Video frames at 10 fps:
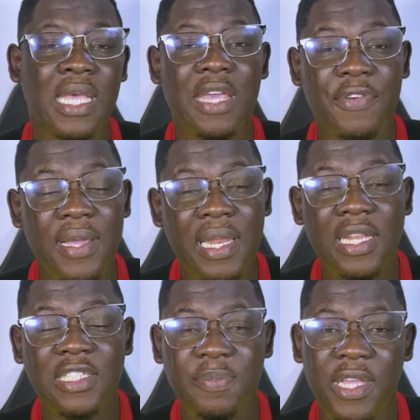if
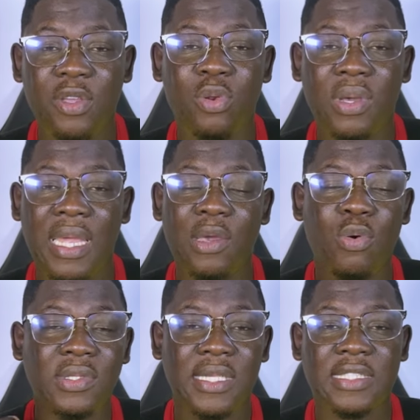England is playing, you look at the
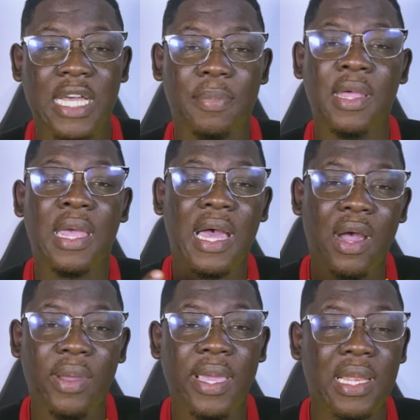whole setup,
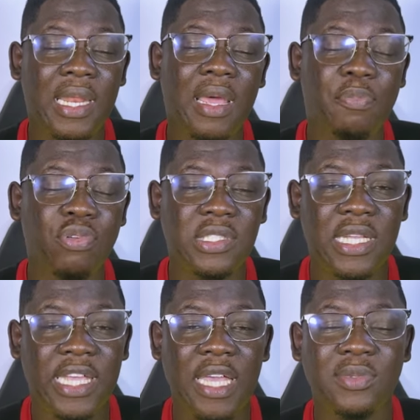how England approach
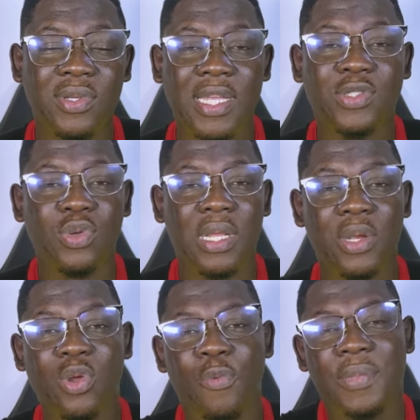the games, you get to know that
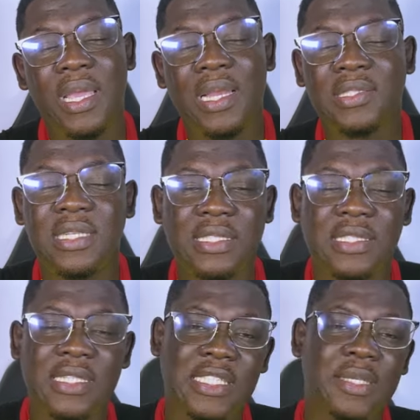no, English
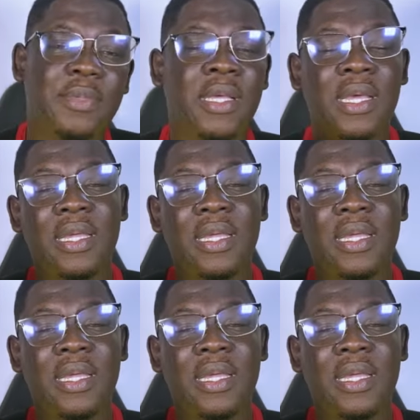national team,